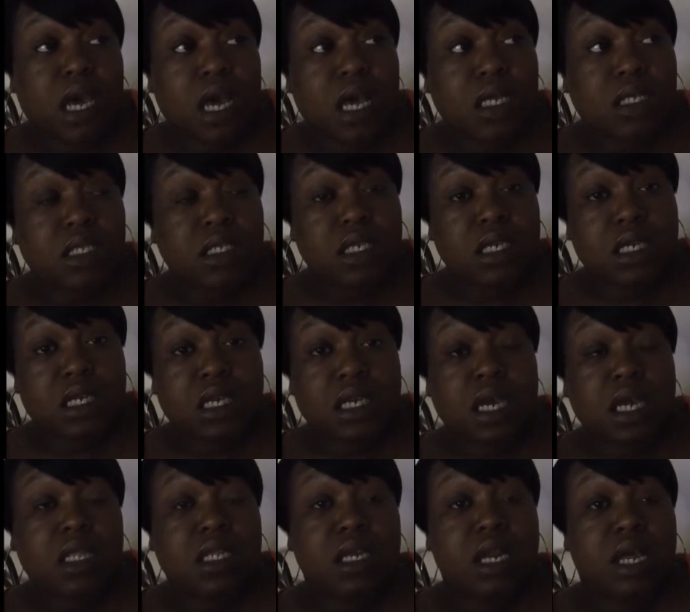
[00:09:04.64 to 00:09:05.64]
her CD
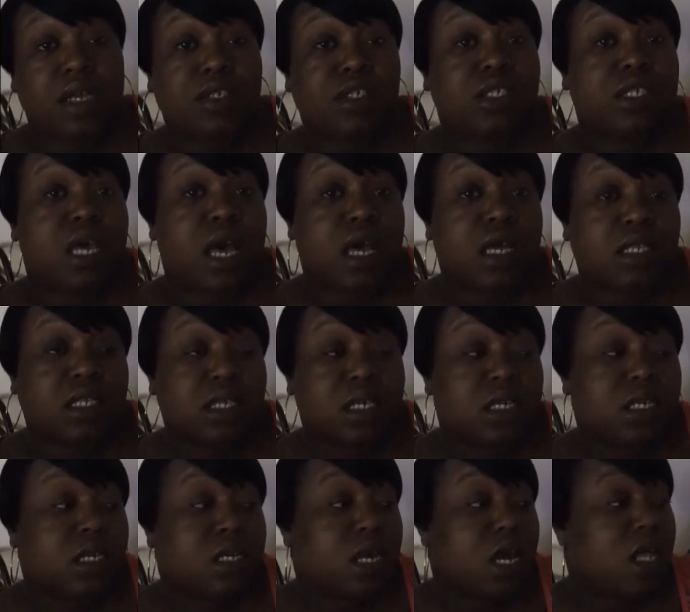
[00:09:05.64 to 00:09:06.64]
together. Now she's got her
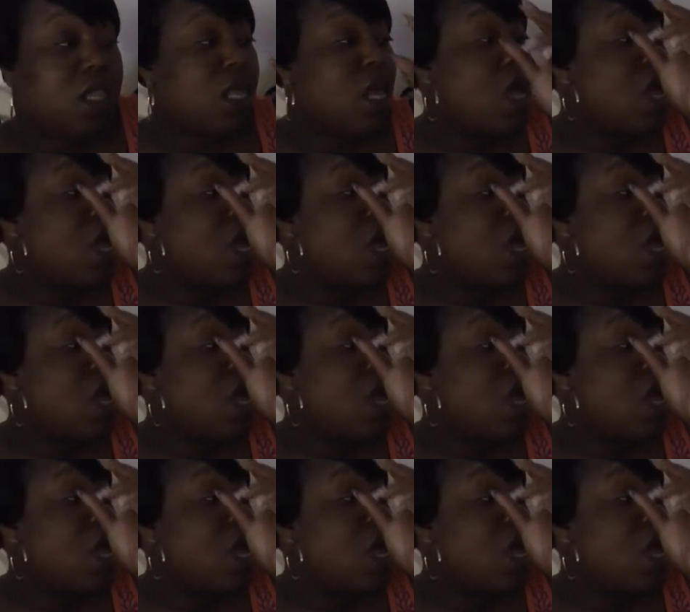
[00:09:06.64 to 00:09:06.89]
CD together.